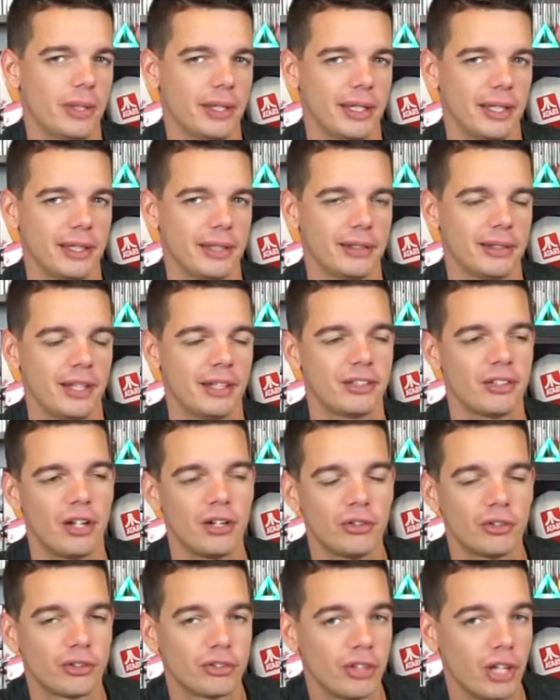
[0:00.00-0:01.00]
and that's
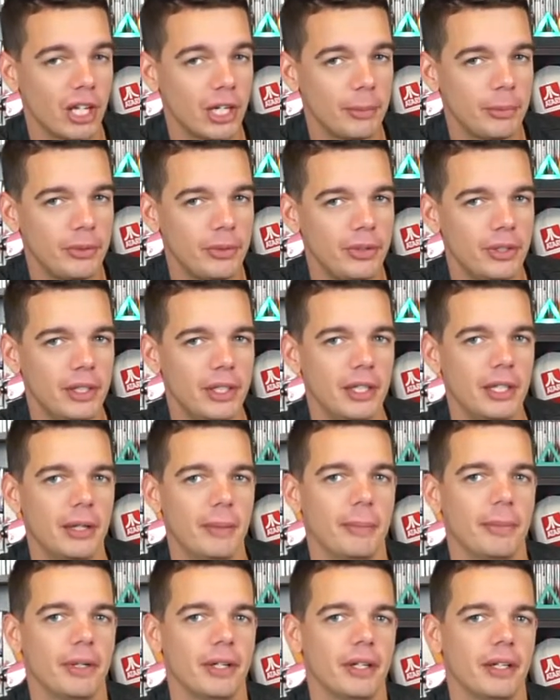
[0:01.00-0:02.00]
understandable,
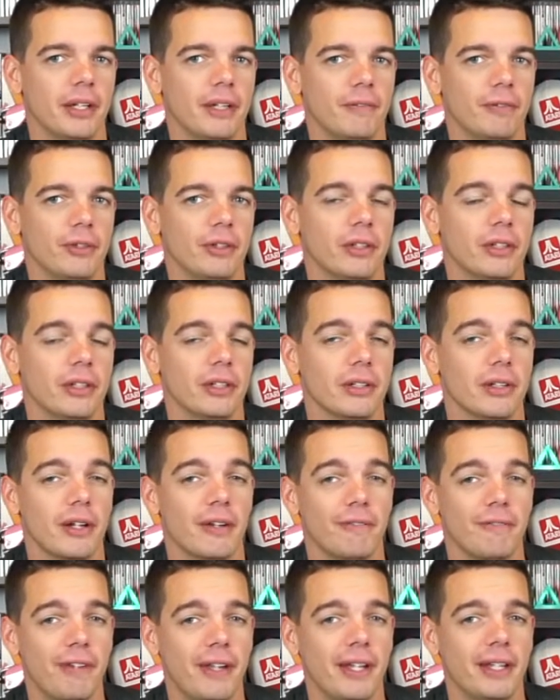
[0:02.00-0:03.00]
but if you're a
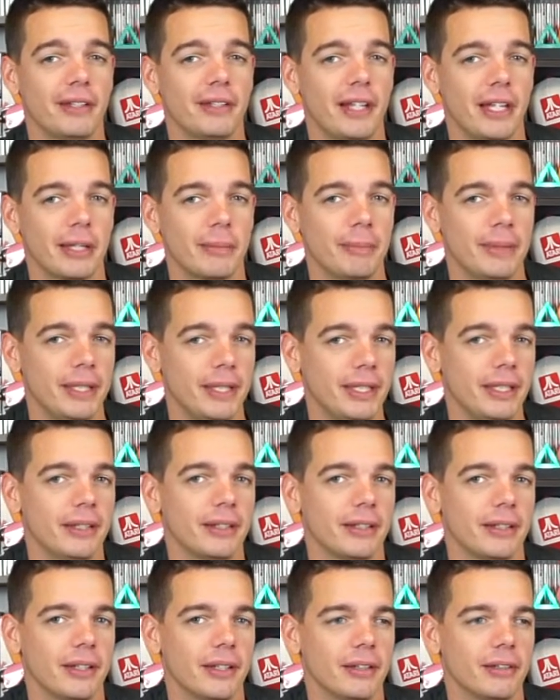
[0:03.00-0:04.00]
fan like me,
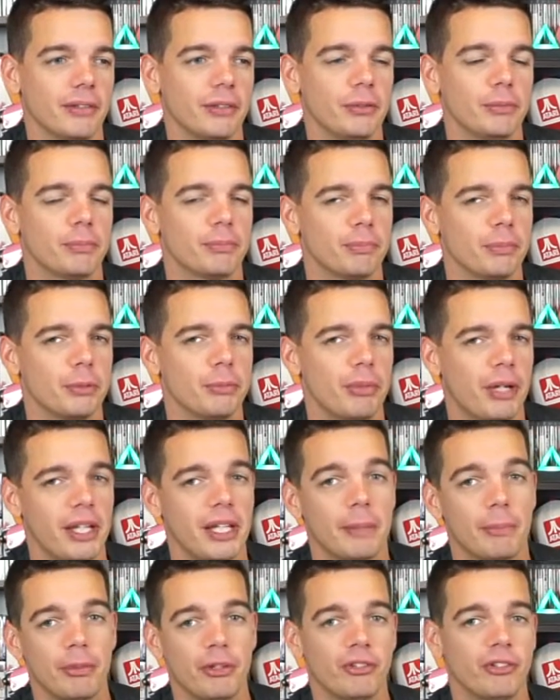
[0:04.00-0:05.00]
you probably
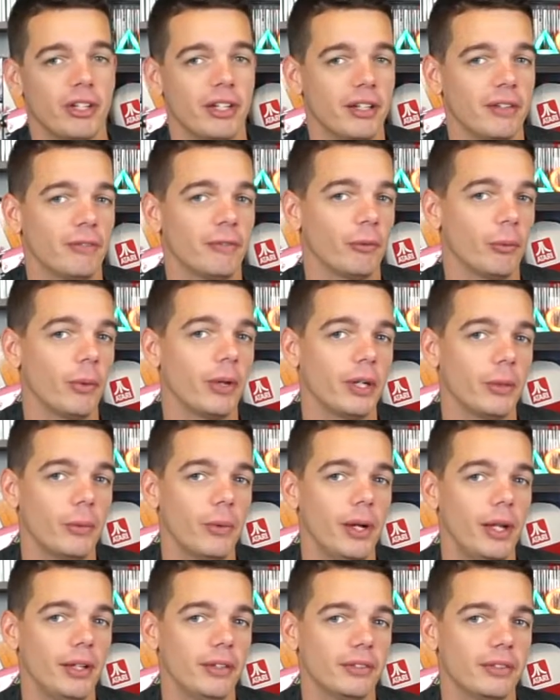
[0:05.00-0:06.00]
appreciate it for what it
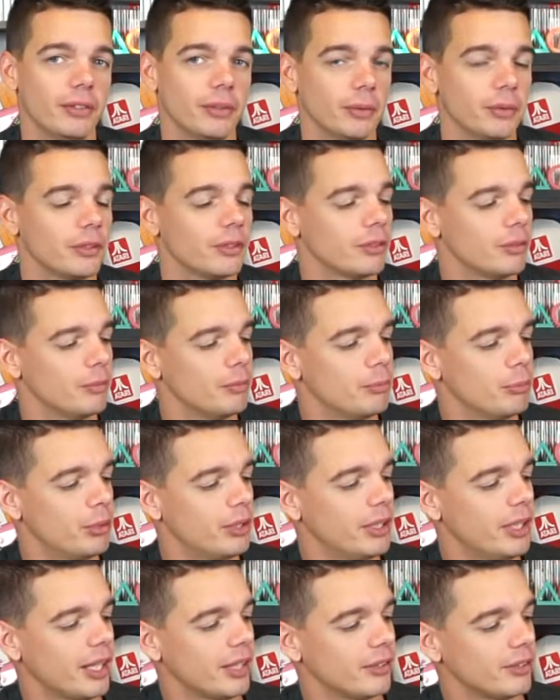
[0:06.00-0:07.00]
was. It was pretty
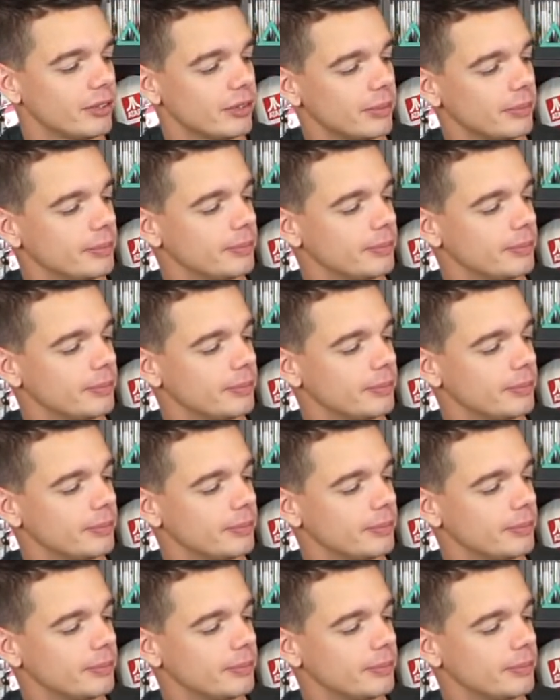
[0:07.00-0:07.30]
nice.